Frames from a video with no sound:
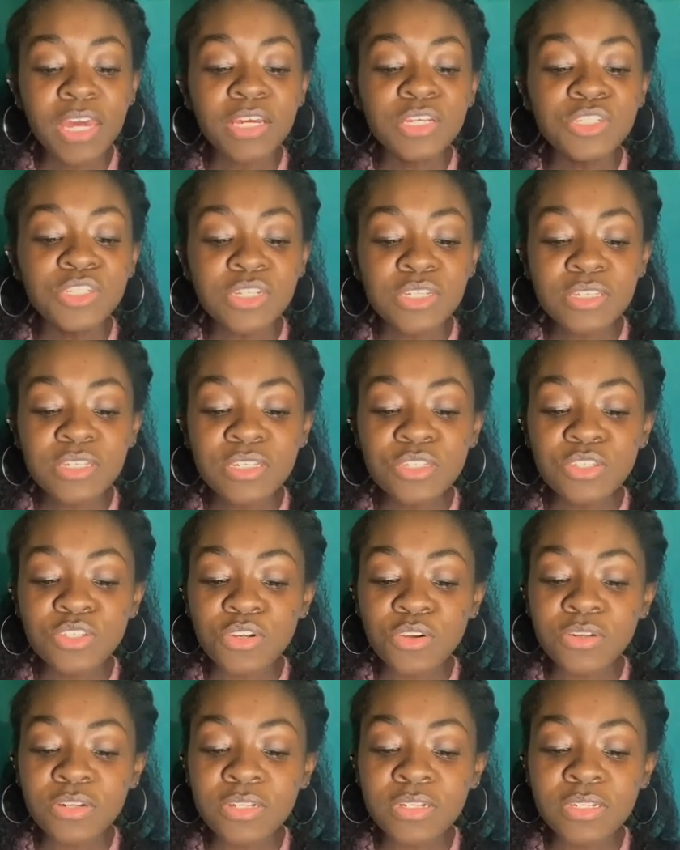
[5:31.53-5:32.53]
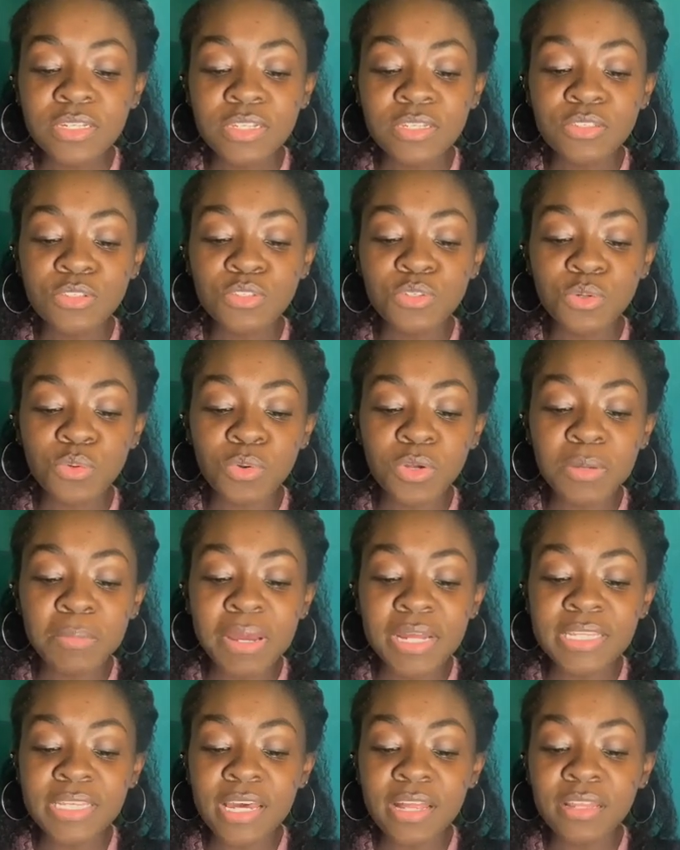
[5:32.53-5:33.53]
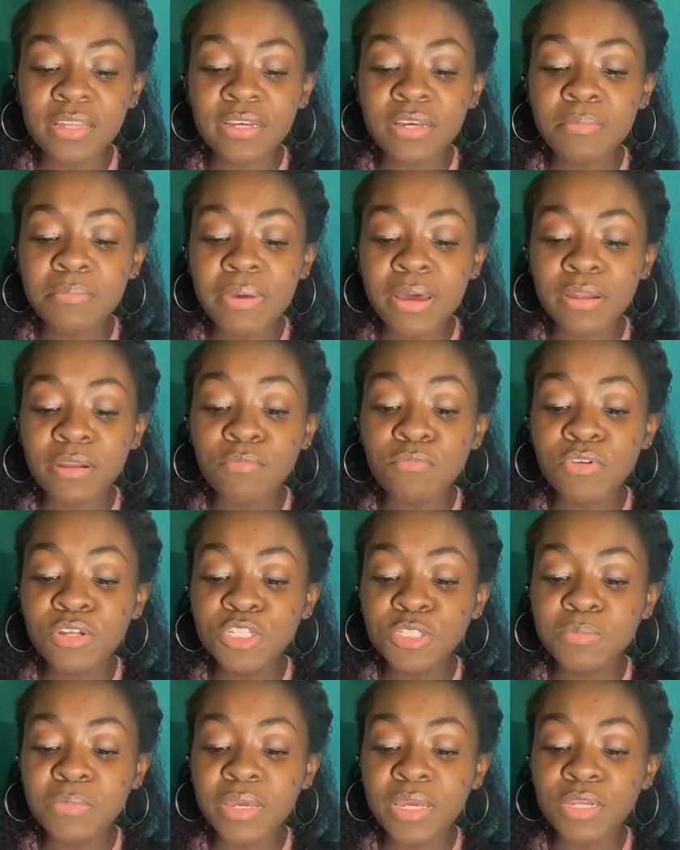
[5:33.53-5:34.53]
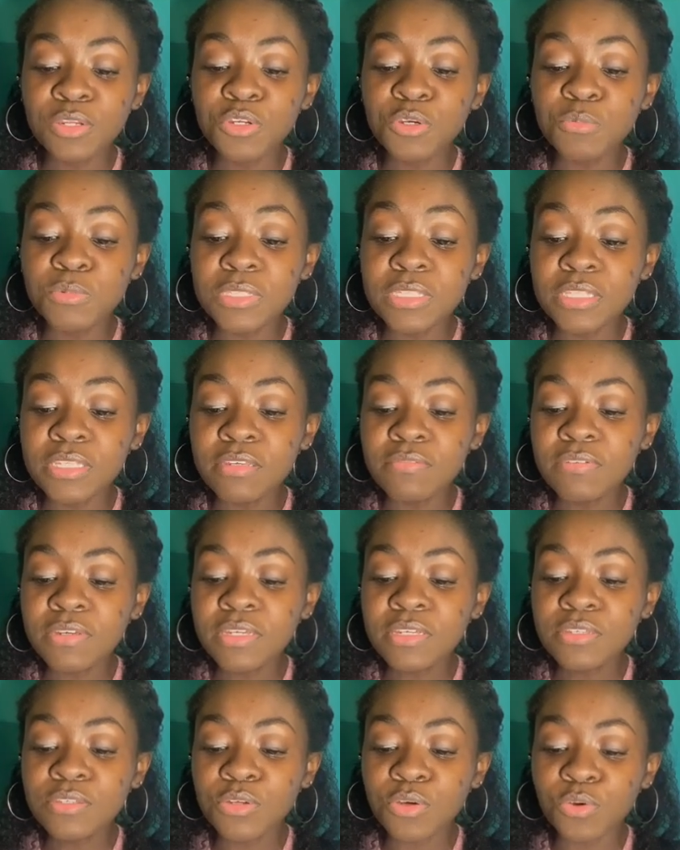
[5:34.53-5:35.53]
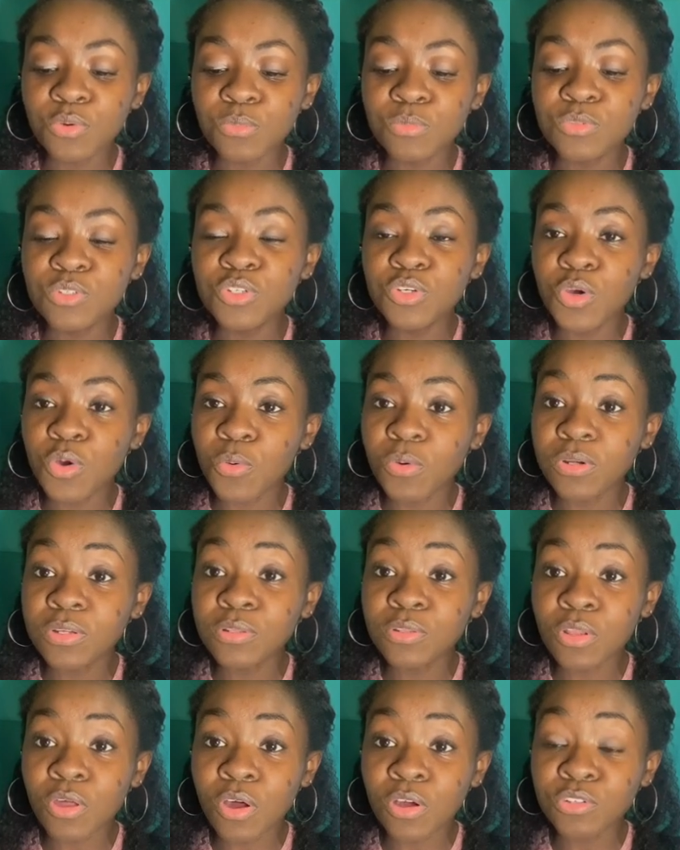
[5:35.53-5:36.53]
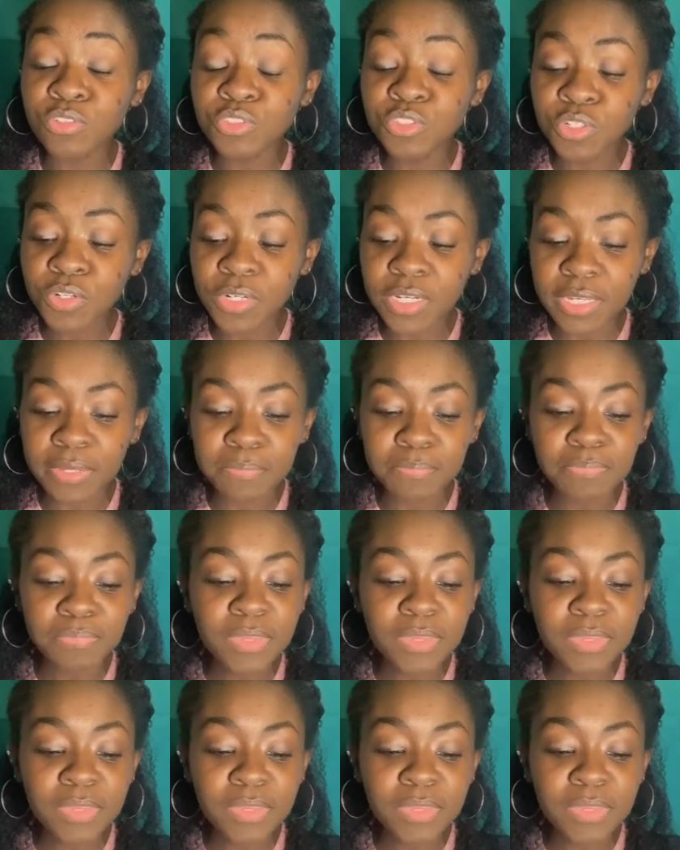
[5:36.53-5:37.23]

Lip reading: Jesus started his story by telling about a rich man who was leaving his home to go on a long journey.